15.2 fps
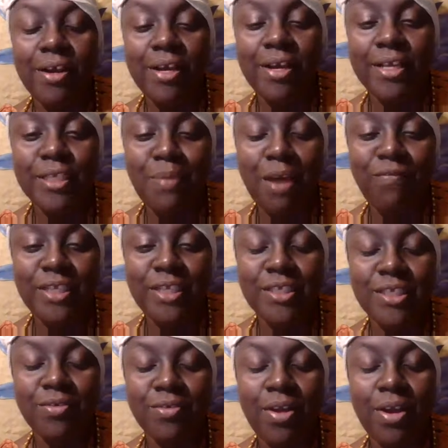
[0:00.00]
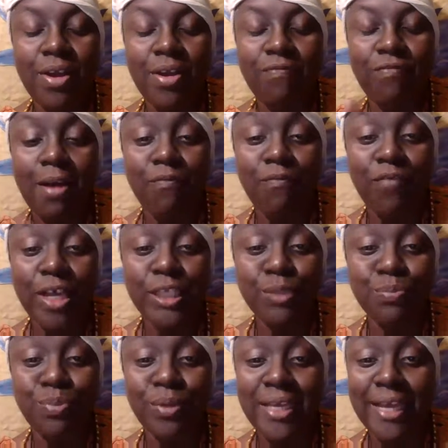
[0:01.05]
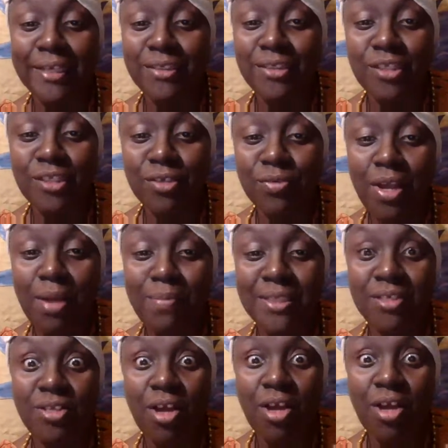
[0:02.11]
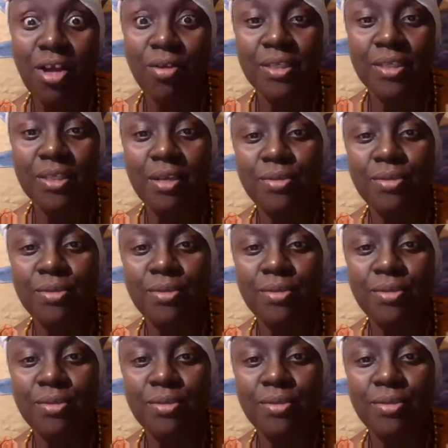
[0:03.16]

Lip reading: is my Facebook and Instagram at Sitara's Love.